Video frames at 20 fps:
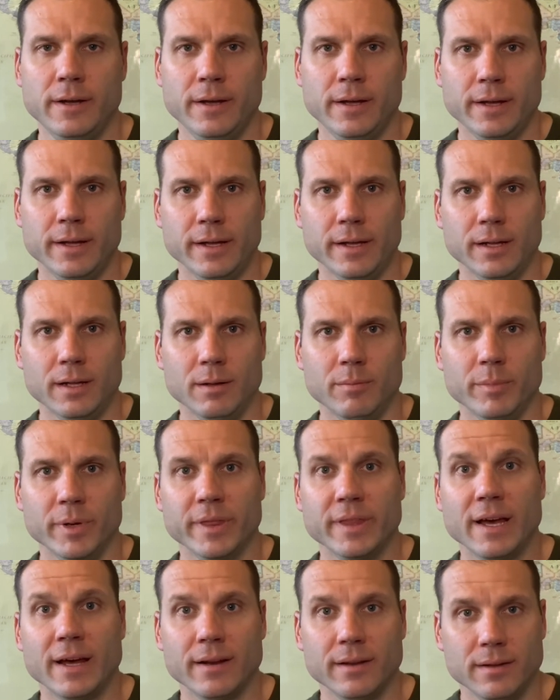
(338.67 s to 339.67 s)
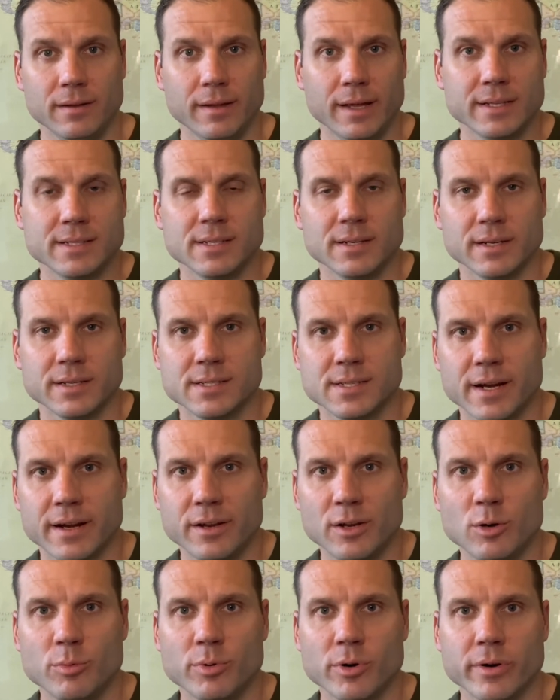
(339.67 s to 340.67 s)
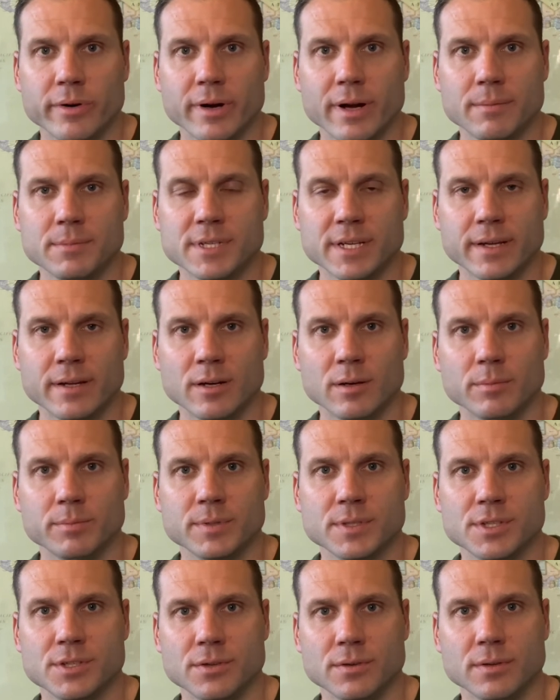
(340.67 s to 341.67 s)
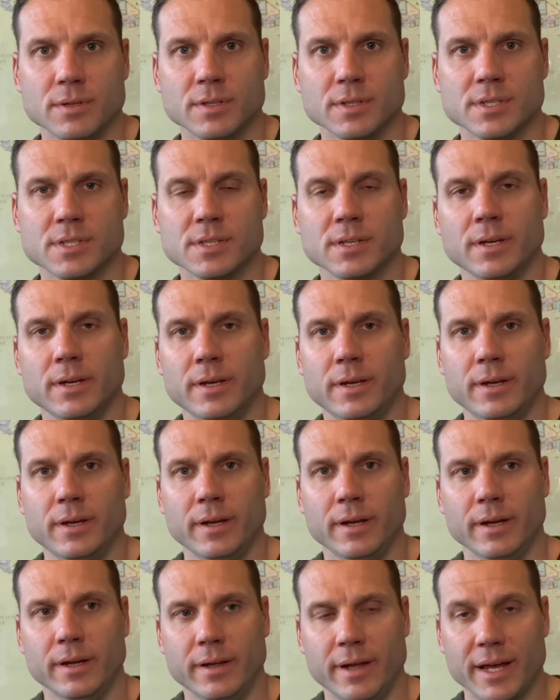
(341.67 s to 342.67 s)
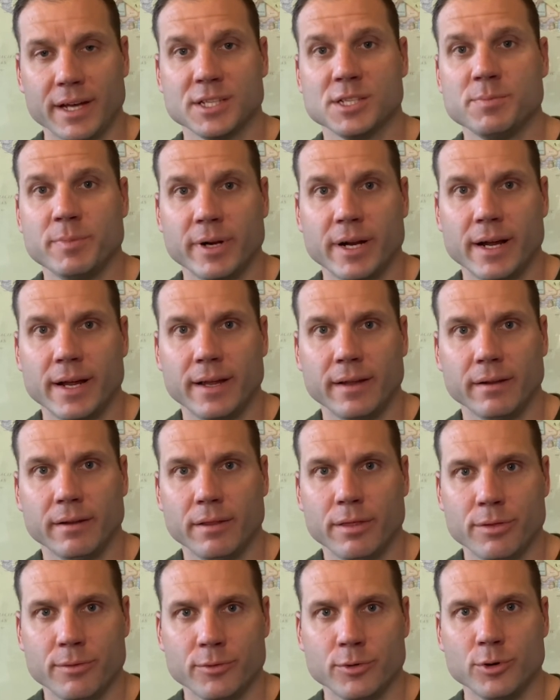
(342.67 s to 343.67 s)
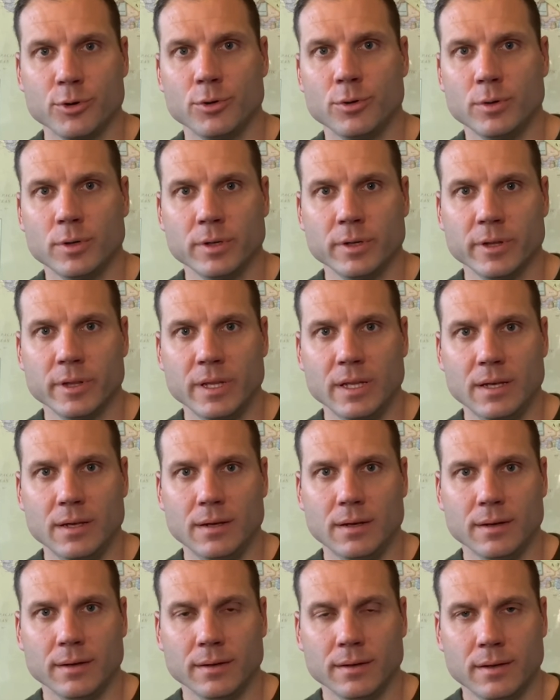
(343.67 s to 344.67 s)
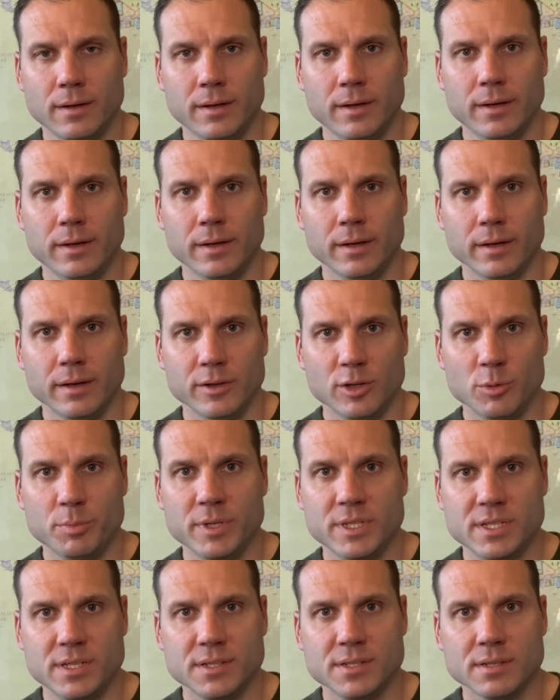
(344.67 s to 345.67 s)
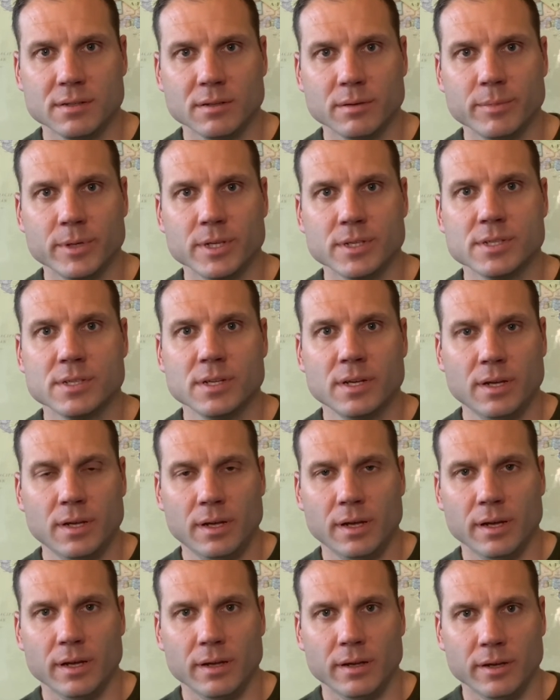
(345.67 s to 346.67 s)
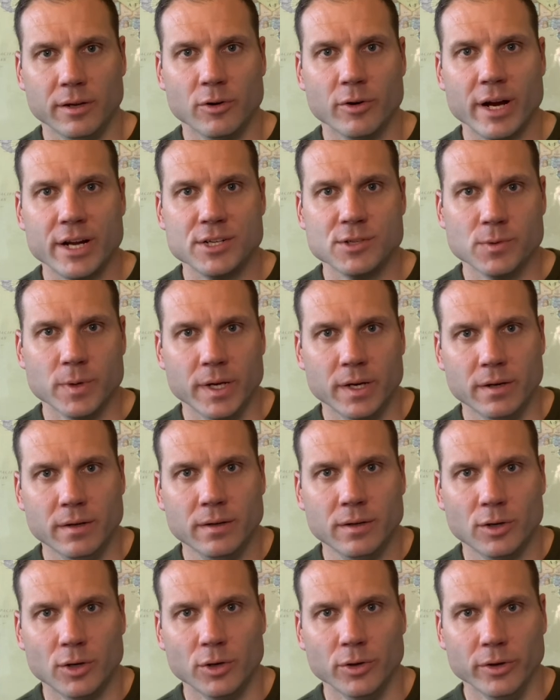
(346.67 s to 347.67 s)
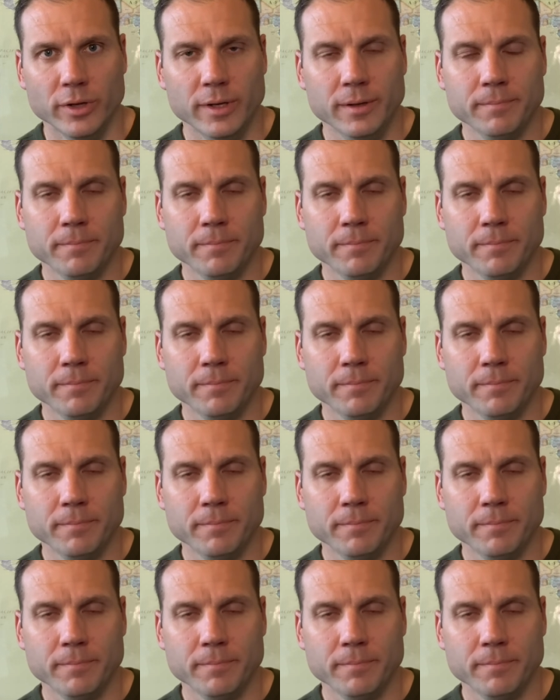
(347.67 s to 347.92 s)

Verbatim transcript: Um, but that, that's an exciting new program to help students uh, expedite through the uh, UPT syllabus and, and, graduate early.